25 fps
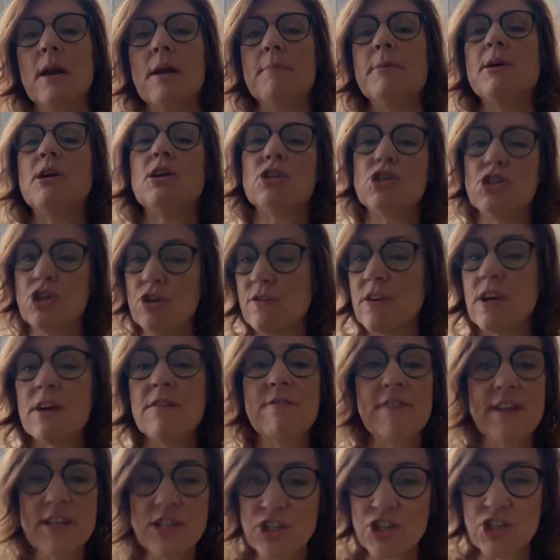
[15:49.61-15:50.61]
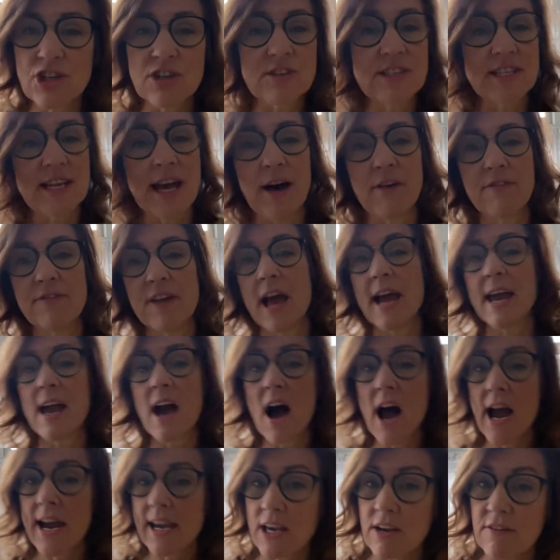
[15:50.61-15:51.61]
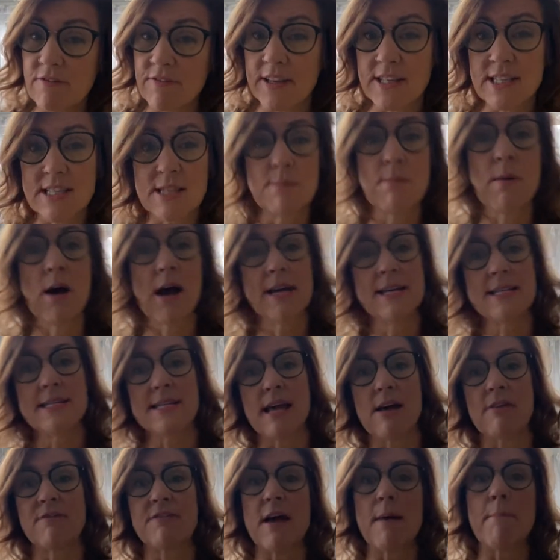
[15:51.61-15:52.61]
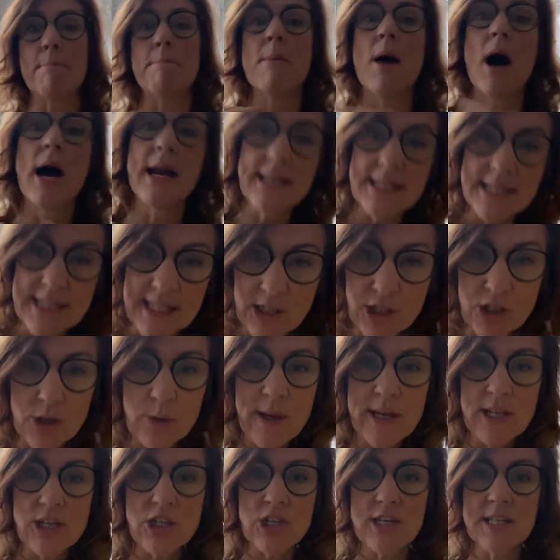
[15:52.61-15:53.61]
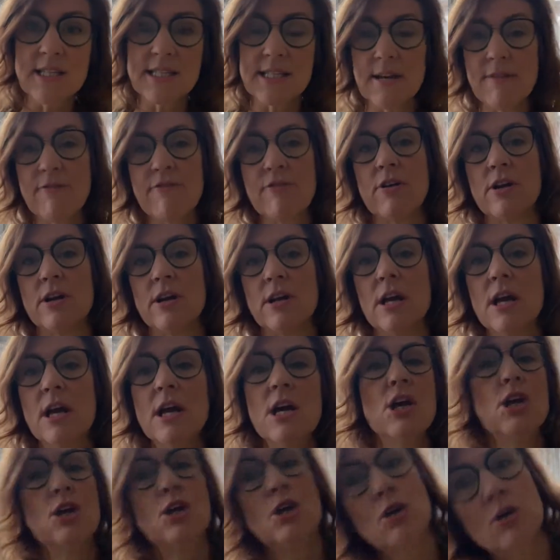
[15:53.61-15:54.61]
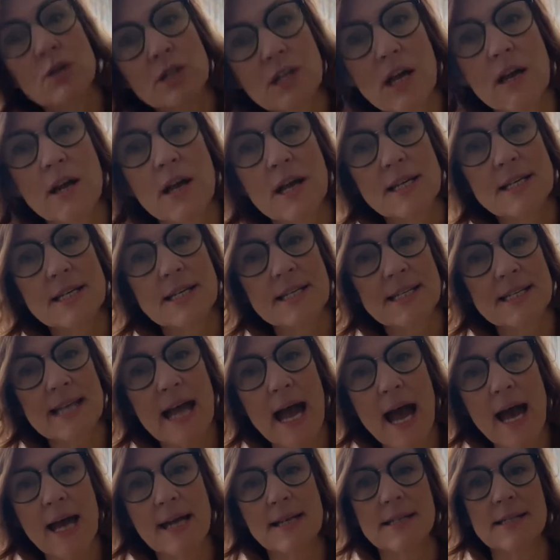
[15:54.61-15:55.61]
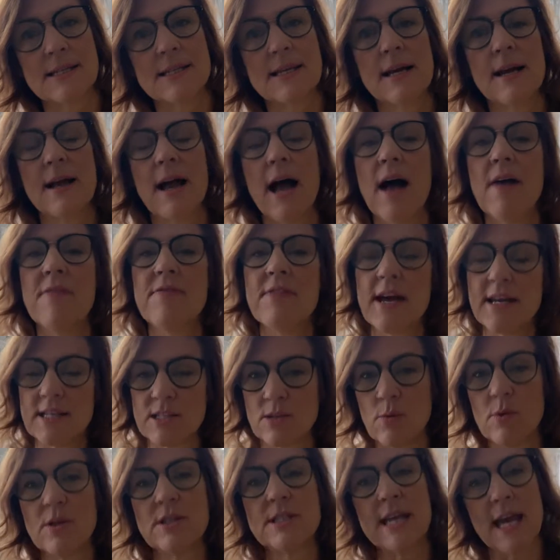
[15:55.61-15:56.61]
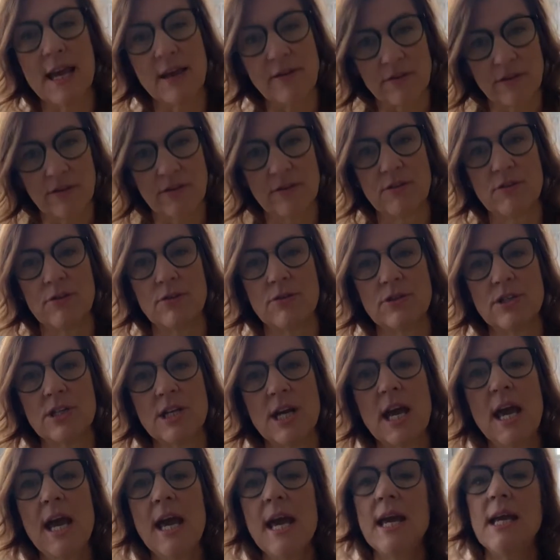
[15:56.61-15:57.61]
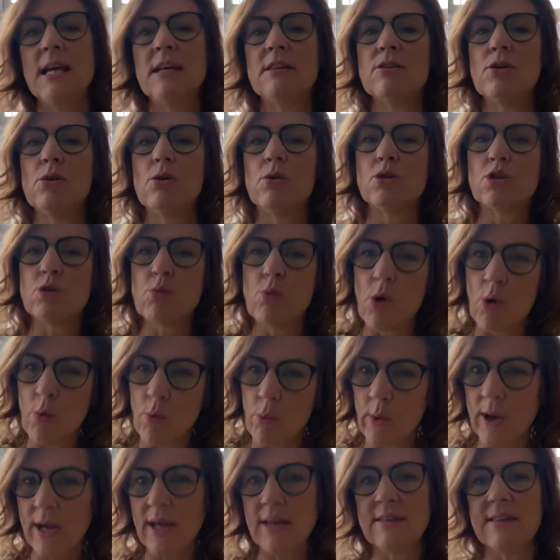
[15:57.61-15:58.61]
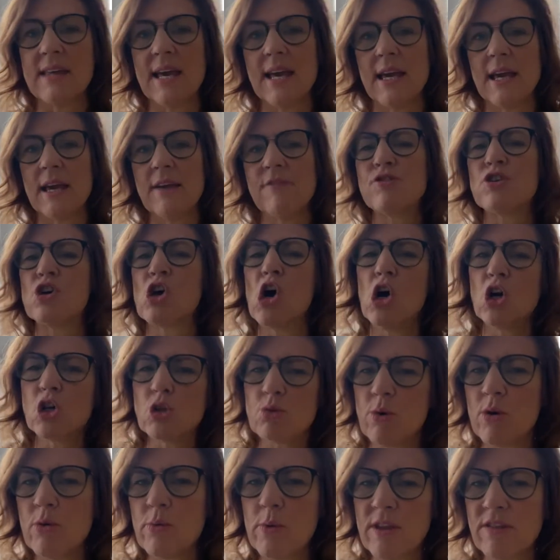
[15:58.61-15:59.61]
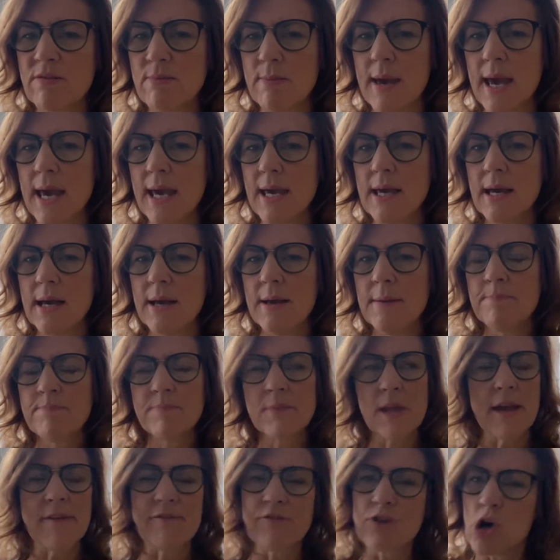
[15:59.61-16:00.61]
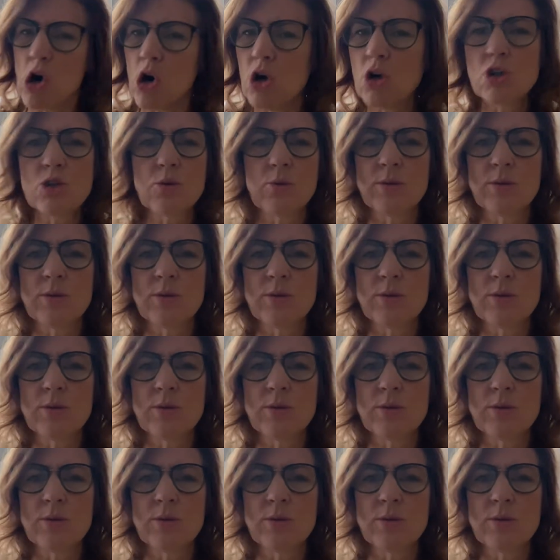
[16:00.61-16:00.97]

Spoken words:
Because you've convinced yourself, like I convinced myself, that my situation is different. You don't understand. And that's what David thought. He thought what we think. If God were with me, if God